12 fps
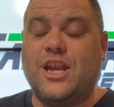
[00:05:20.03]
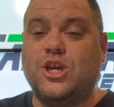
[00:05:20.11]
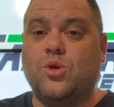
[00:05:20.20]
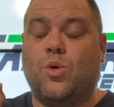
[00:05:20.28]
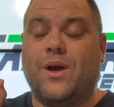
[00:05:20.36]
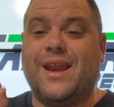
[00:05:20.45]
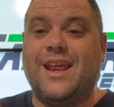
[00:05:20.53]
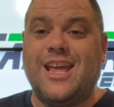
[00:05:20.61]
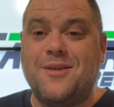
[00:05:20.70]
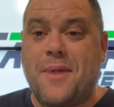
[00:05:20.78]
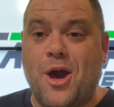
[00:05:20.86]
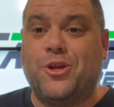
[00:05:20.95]
you will get
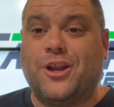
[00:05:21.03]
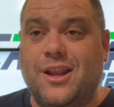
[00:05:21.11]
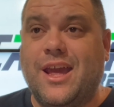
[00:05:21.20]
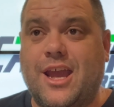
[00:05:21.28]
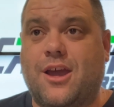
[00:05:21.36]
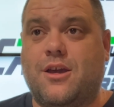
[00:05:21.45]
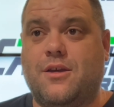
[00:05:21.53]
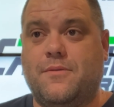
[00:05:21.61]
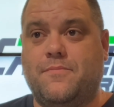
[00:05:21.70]
emailed a link